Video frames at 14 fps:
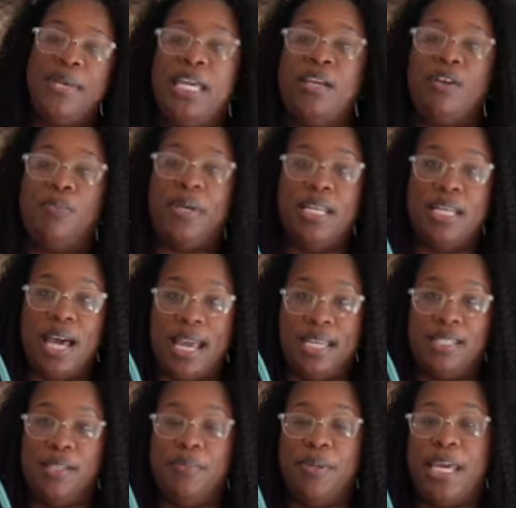it'll be
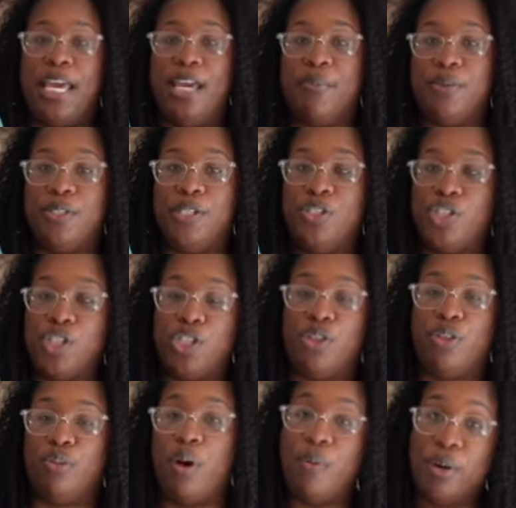nice to be able to just
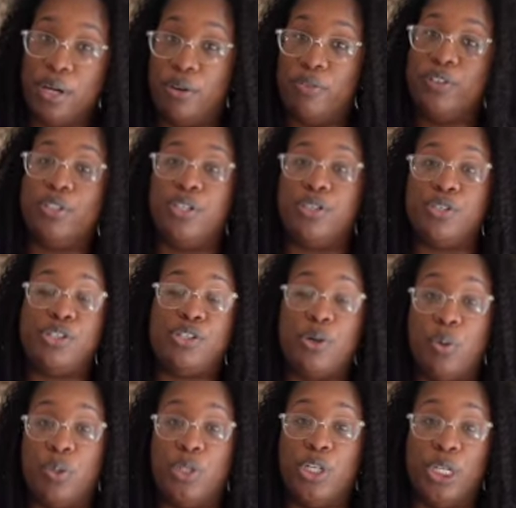throw it over your
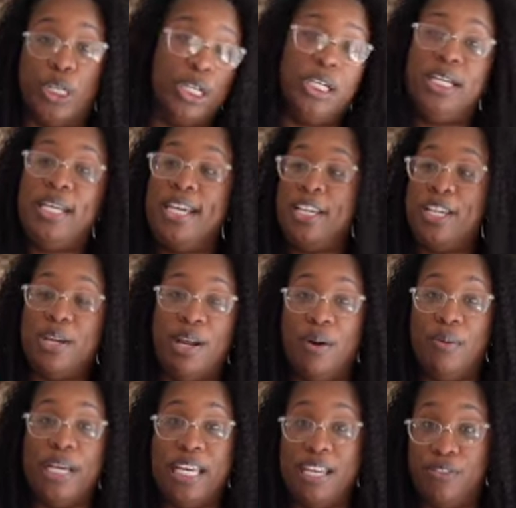shoulder, you
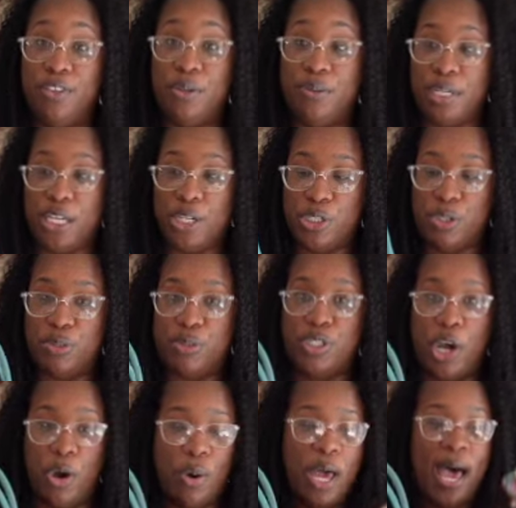know, if you need to.
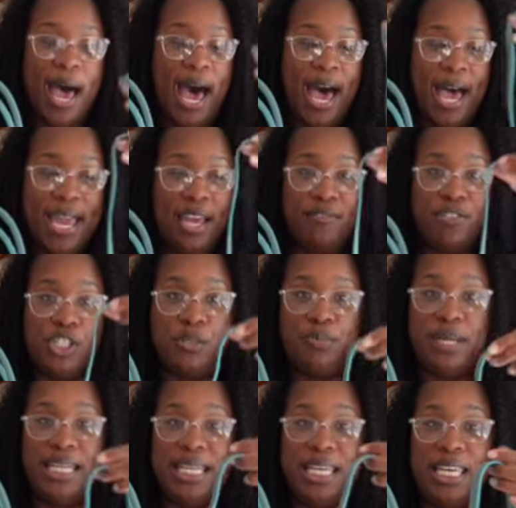So I have just
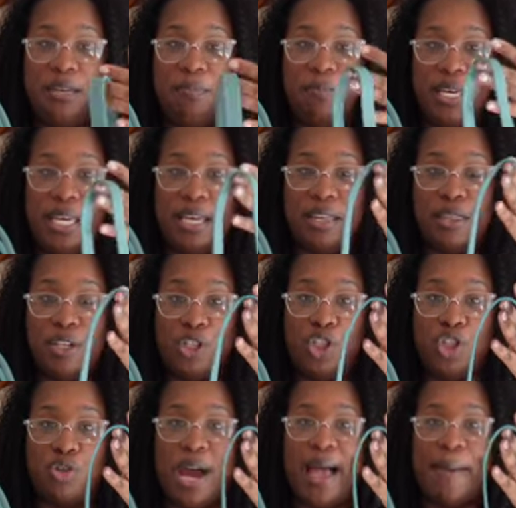been keeping the
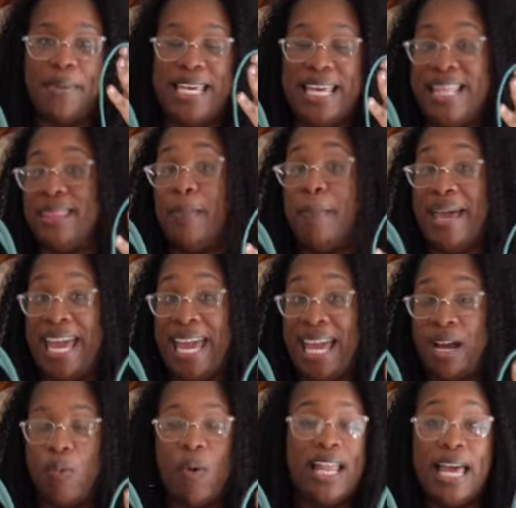strap in the
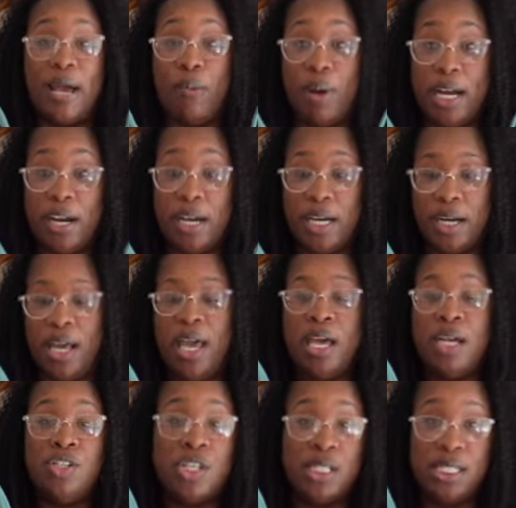bag while I wear it,
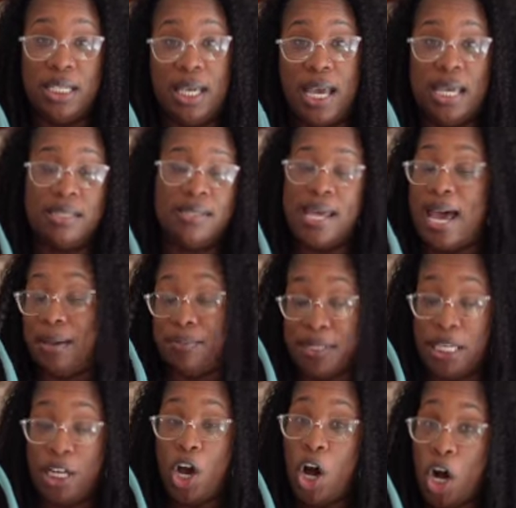just in case times
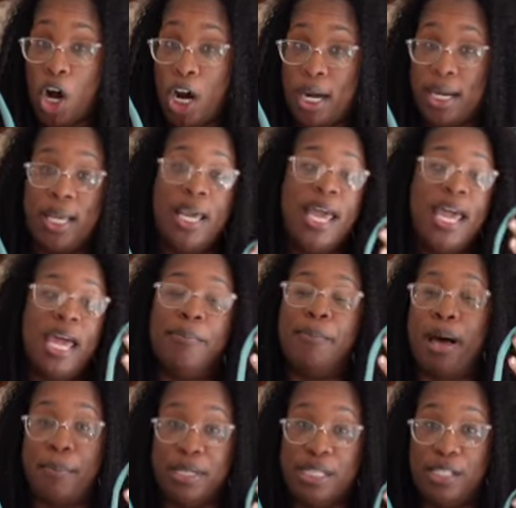get hard and
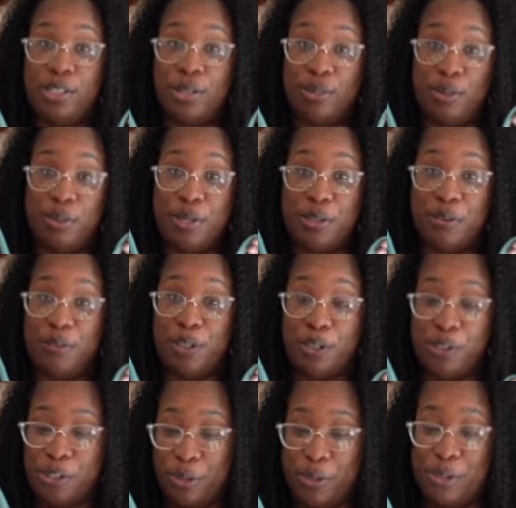mama needs to throw this over her
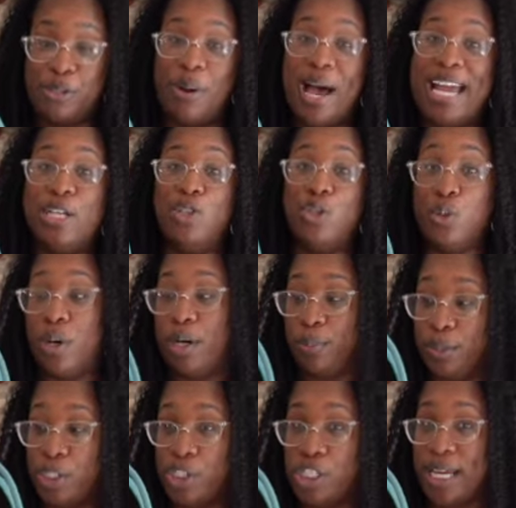shoulder. So I do
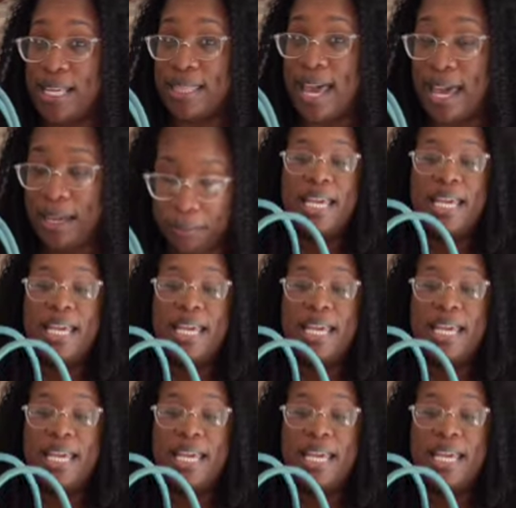appreciate that.